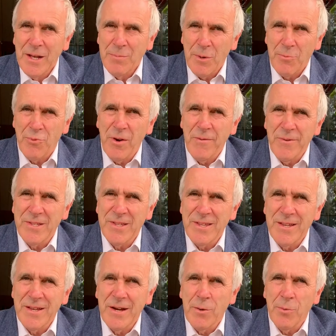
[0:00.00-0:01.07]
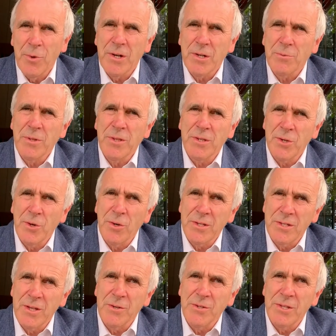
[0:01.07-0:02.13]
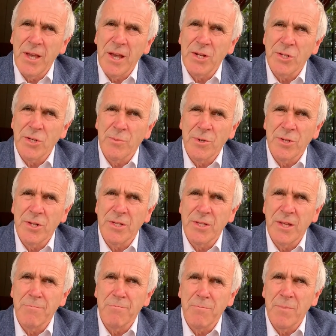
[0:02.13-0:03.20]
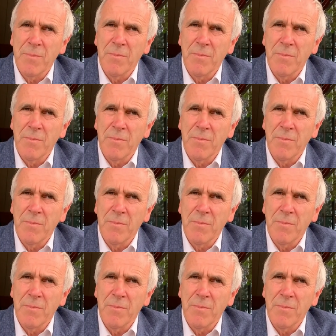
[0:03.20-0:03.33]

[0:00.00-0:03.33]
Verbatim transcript: But previously I worked with the Soil Association, which is the